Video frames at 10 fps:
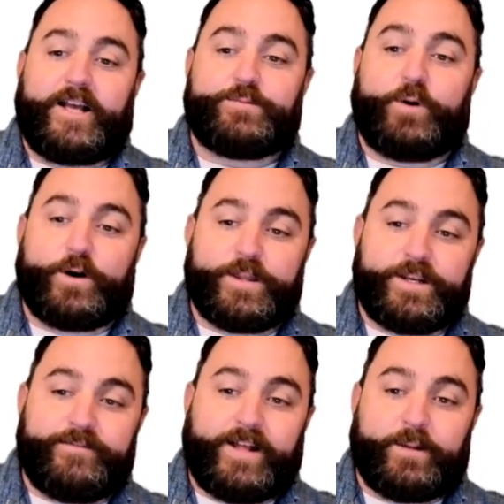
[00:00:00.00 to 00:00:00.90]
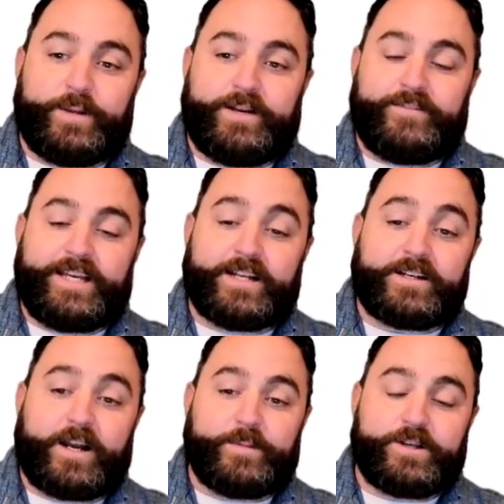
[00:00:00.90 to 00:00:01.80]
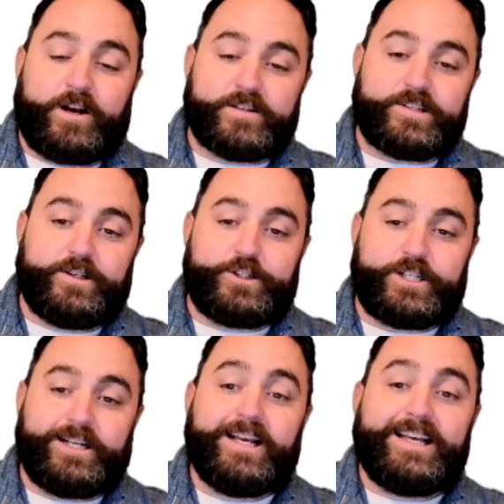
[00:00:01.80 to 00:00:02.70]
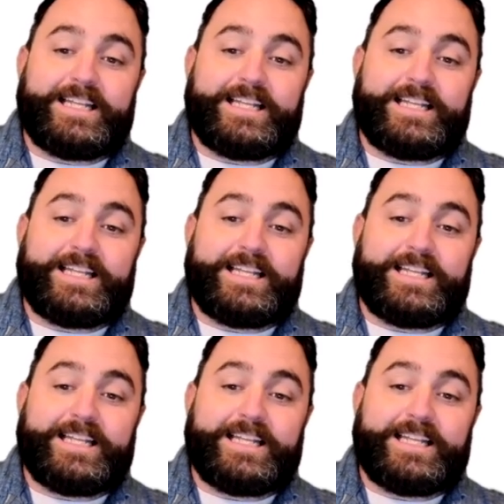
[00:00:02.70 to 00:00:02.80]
As part of the development of the autonomous haul solution,